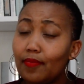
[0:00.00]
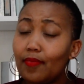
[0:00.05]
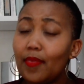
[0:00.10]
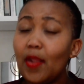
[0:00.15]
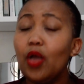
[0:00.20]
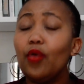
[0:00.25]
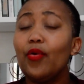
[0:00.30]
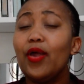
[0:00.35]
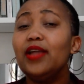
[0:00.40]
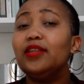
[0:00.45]

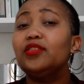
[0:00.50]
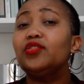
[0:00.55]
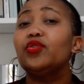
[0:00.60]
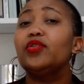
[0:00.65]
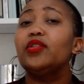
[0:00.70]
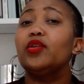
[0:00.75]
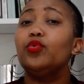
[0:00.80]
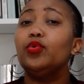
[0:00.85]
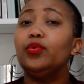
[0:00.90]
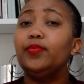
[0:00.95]
All right, so
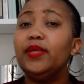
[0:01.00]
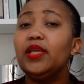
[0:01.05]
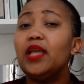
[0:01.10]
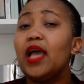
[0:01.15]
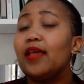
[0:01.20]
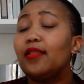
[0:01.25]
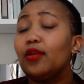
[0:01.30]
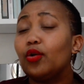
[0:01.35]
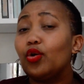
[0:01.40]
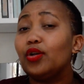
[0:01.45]
there will be
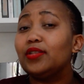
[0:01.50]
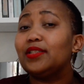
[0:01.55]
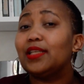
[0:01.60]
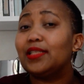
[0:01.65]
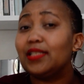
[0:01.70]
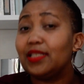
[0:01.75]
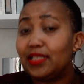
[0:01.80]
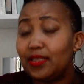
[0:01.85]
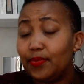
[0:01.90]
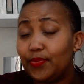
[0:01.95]
other costs such
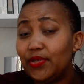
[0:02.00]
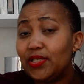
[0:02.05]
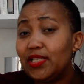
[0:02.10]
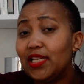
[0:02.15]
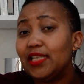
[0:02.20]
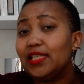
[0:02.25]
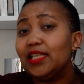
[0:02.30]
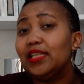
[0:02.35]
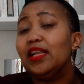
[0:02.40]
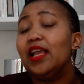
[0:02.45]
as
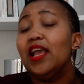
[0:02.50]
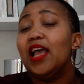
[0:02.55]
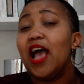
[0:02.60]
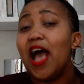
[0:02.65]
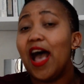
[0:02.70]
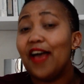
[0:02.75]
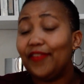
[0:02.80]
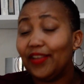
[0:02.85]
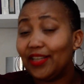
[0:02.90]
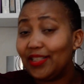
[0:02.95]
depreciation.
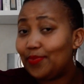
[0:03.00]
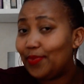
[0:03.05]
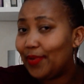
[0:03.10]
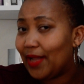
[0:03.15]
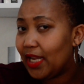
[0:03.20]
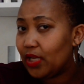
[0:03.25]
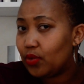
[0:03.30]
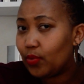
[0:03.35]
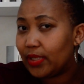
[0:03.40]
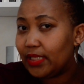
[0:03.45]
I've
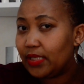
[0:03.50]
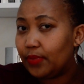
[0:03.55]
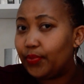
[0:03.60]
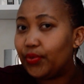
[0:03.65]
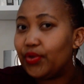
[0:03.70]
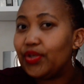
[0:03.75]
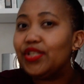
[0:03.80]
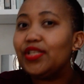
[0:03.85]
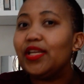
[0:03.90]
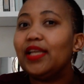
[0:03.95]
explained what
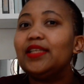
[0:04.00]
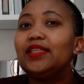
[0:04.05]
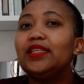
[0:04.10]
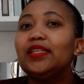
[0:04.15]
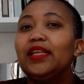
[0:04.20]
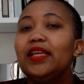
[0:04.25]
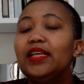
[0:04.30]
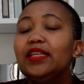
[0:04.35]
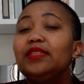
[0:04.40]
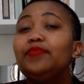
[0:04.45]
depreciation
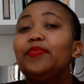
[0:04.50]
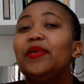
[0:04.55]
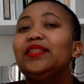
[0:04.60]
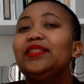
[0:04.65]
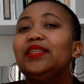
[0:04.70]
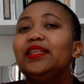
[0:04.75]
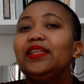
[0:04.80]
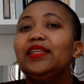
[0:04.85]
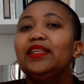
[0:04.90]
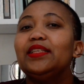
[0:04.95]
is.
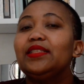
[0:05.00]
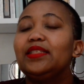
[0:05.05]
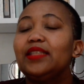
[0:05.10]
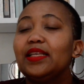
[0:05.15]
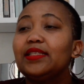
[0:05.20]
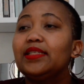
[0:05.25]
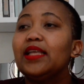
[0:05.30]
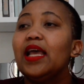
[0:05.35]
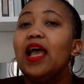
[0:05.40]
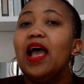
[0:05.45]
Basically, it's
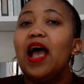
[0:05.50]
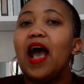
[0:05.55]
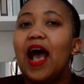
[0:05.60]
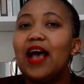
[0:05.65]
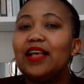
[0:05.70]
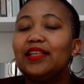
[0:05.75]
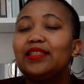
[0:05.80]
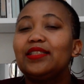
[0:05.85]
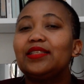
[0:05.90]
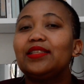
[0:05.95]
just
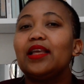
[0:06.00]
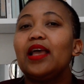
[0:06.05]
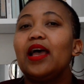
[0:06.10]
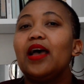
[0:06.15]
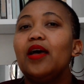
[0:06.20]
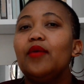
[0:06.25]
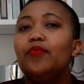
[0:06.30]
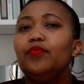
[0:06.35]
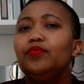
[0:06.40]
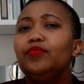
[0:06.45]
as
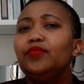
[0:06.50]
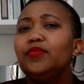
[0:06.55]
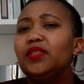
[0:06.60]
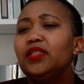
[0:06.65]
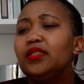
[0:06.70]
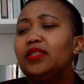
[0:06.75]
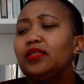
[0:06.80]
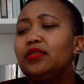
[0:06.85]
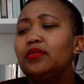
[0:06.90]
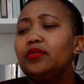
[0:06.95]

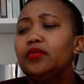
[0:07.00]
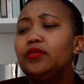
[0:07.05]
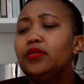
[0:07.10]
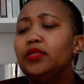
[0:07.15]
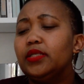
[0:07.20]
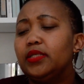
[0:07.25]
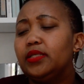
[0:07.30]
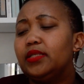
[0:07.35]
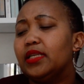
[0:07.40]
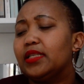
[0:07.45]

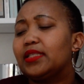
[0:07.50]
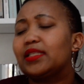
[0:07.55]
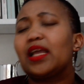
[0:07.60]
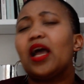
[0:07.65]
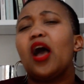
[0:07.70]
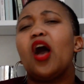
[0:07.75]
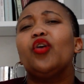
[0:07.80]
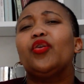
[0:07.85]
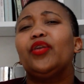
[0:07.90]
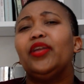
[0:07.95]
just
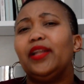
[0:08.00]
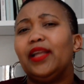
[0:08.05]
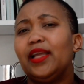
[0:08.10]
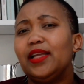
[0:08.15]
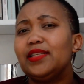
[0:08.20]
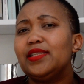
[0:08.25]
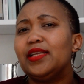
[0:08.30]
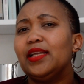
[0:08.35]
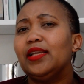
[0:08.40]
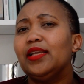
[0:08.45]

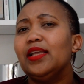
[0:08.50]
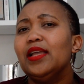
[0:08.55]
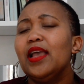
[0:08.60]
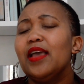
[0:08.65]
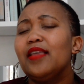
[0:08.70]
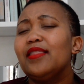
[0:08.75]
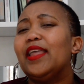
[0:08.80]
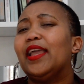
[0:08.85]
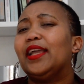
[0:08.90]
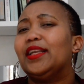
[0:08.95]
calculating
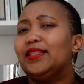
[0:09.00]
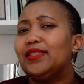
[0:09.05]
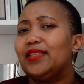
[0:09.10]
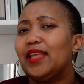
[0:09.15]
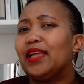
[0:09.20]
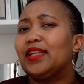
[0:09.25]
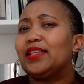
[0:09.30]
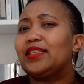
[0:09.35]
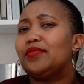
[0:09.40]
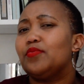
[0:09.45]
the
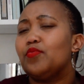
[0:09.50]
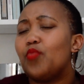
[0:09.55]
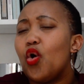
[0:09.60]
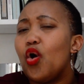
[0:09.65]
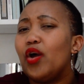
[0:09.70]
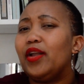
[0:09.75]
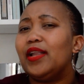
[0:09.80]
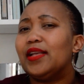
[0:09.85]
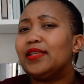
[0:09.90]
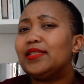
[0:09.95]
exact, more or
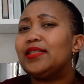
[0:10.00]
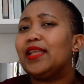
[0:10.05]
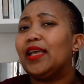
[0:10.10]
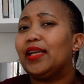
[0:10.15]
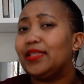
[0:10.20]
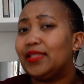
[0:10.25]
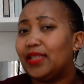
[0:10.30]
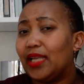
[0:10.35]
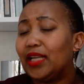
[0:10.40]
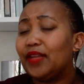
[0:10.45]
less the
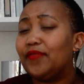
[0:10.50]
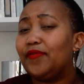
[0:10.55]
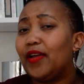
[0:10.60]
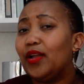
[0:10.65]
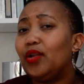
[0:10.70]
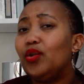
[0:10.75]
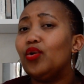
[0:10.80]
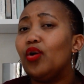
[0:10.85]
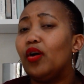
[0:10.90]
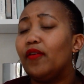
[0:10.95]
exact
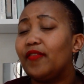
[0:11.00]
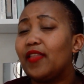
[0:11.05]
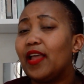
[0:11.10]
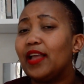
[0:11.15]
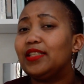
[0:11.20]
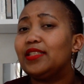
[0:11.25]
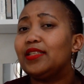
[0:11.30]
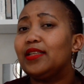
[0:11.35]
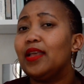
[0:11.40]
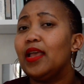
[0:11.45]
value of
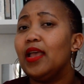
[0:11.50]
that